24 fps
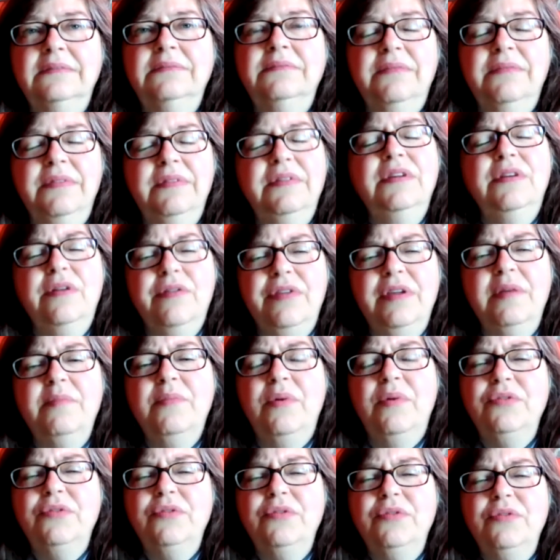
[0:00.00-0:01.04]
you know the
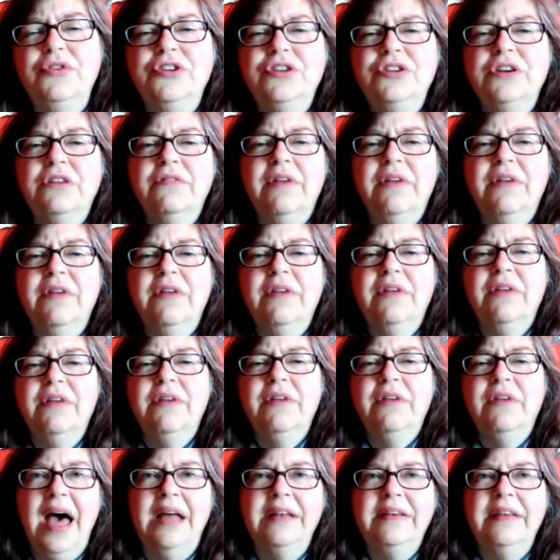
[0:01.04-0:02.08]
emotion around
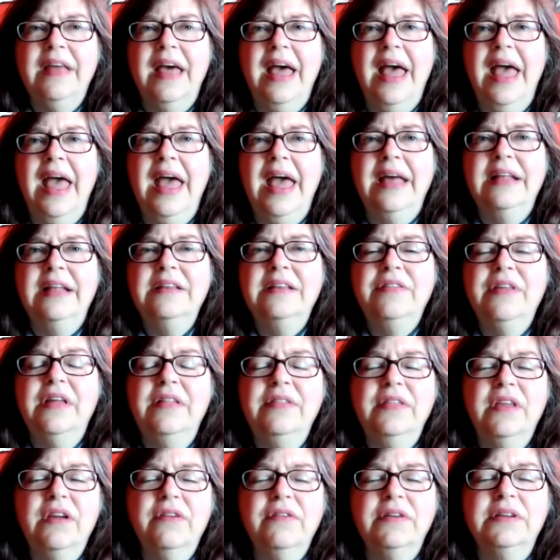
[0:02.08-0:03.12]
that and then
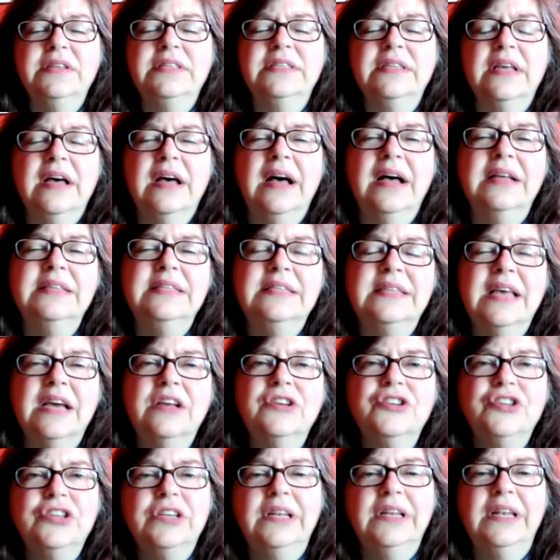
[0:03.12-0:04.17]
there is a, a,
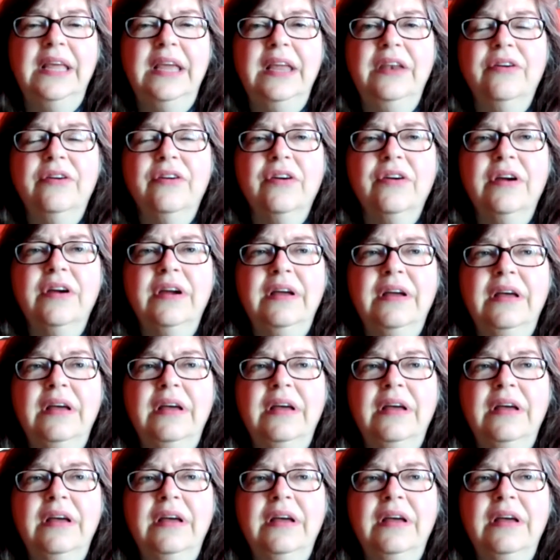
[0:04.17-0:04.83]
section later